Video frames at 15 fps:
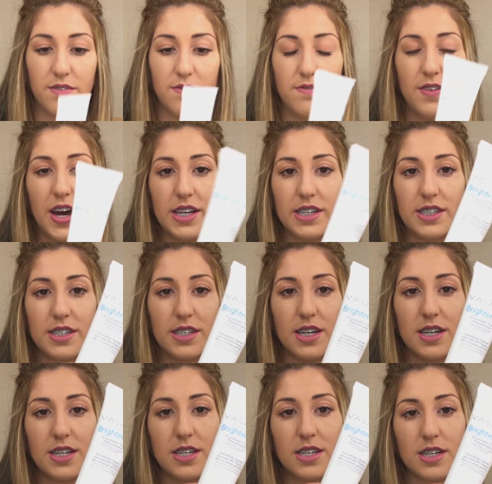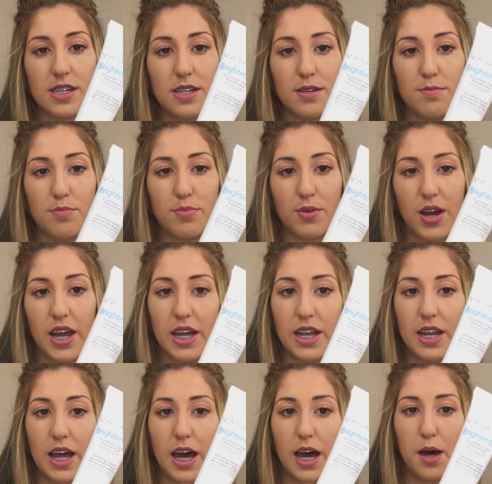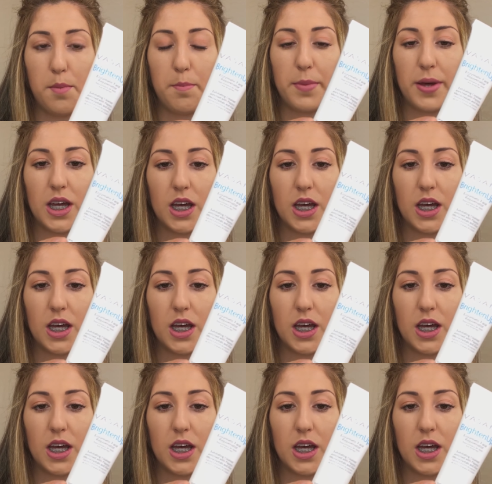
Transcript: Vascent Brighten Up